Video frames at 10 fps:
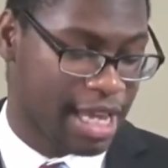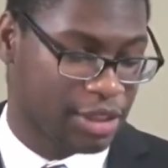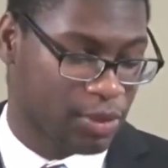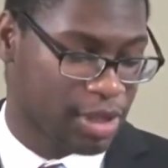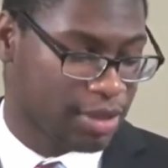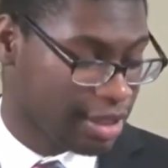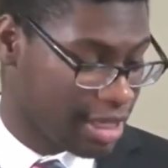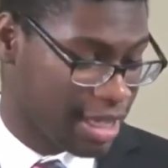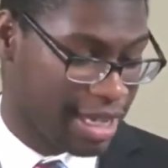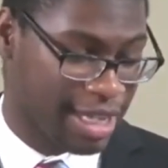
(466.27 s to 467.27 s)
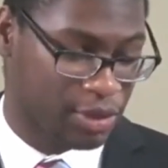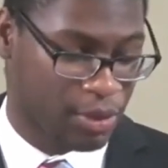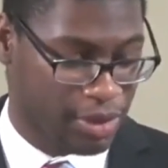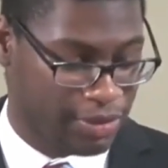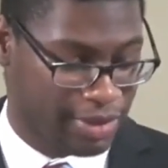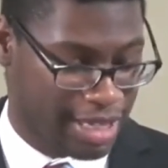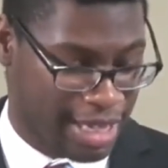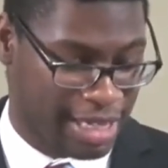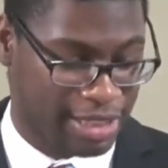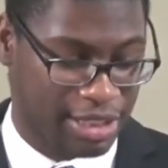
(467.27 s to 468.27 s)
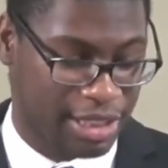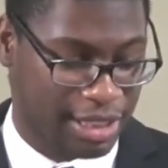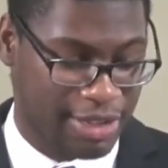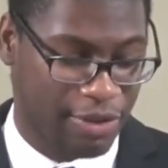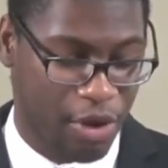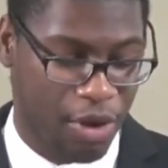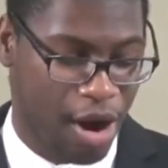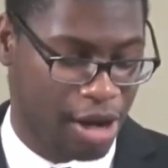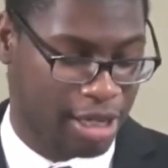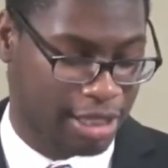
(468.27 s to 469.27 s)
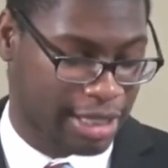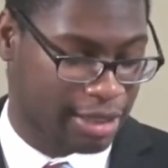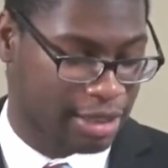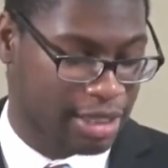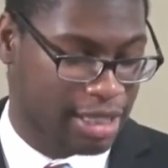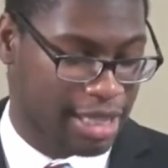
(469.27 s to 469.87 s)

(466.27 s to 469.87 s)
It's worth it to live wholeheartedly.